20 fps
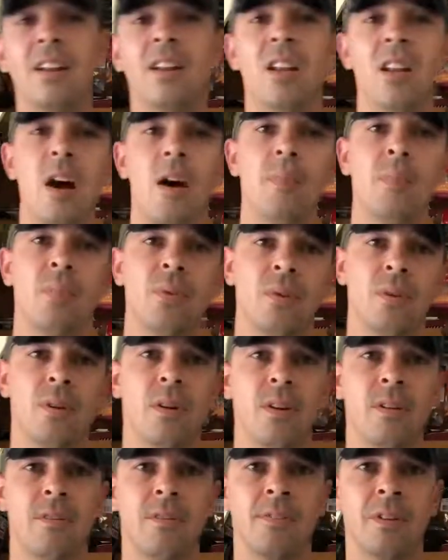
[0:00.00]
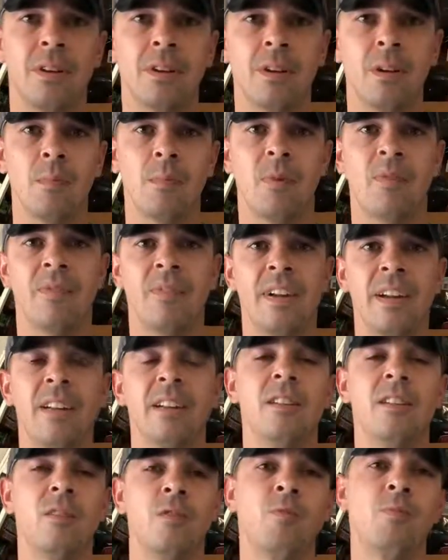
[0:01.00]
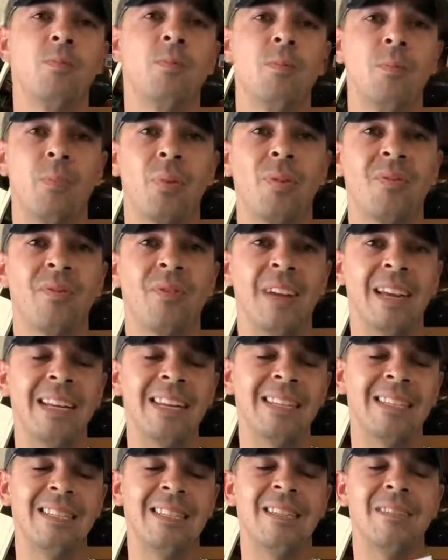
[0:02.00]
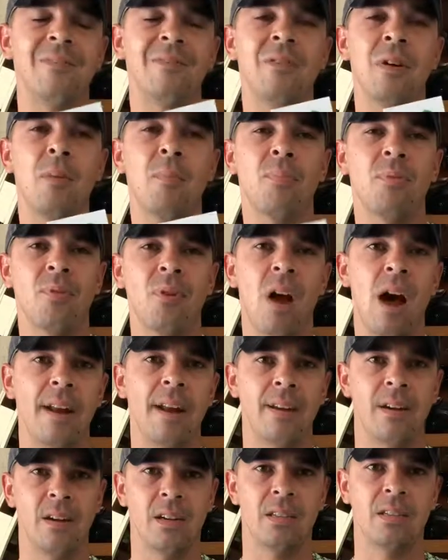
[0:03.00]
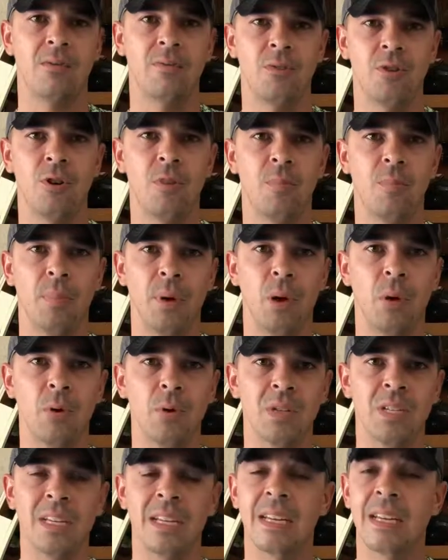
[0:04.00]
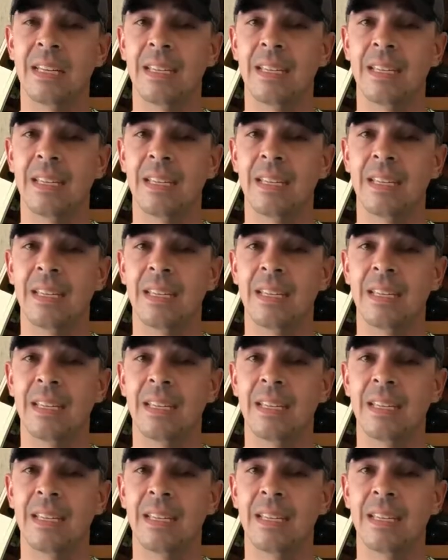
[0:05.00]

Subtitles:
number of preventative products for your boats